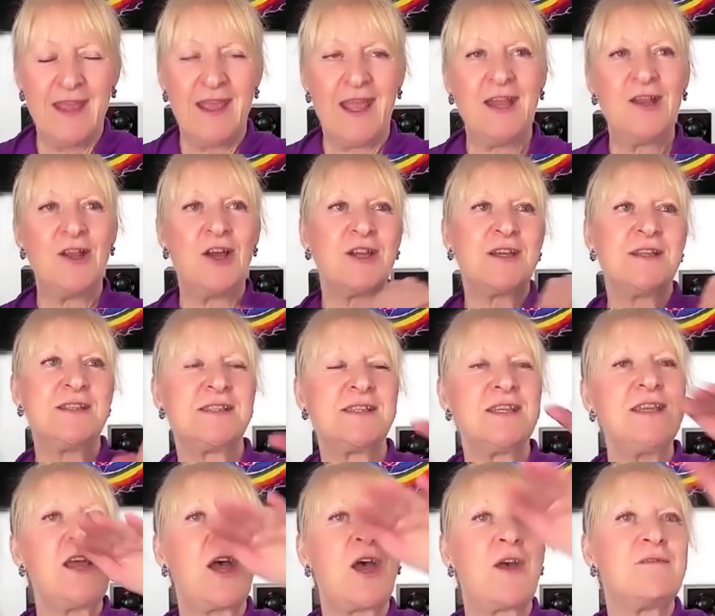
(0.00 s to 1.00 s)
And I could
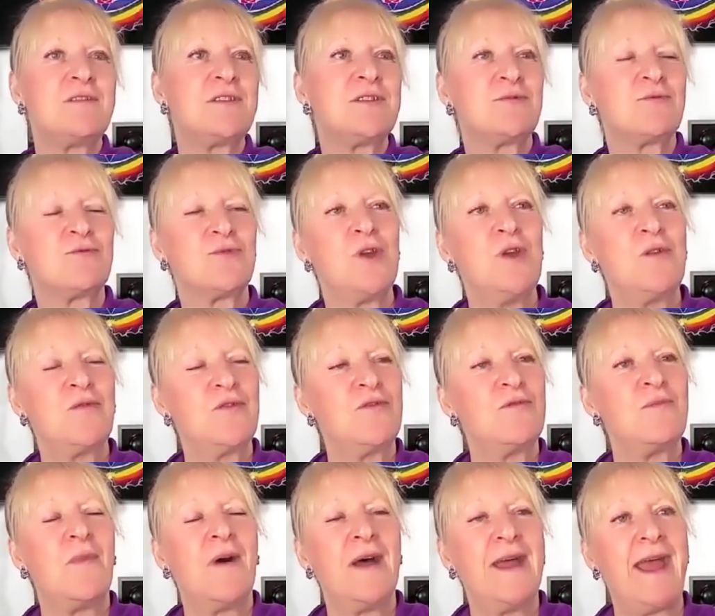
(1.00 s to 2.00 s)
see over the roof
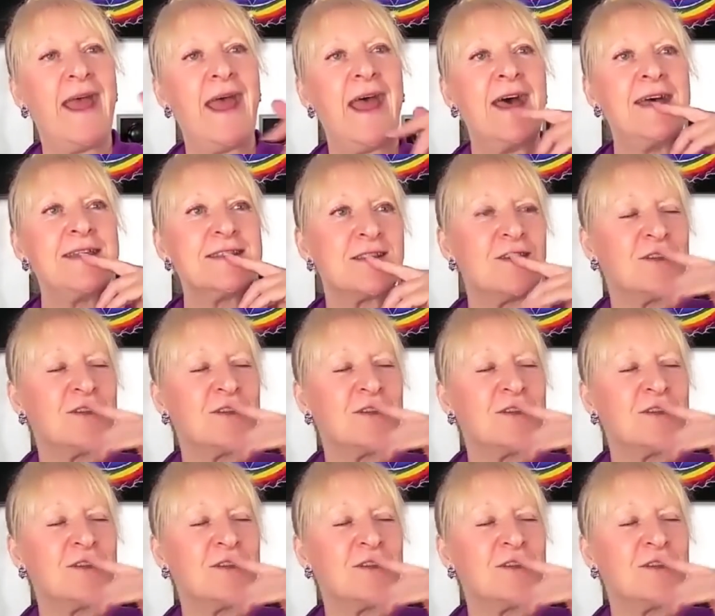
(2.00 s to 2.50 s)
of my house.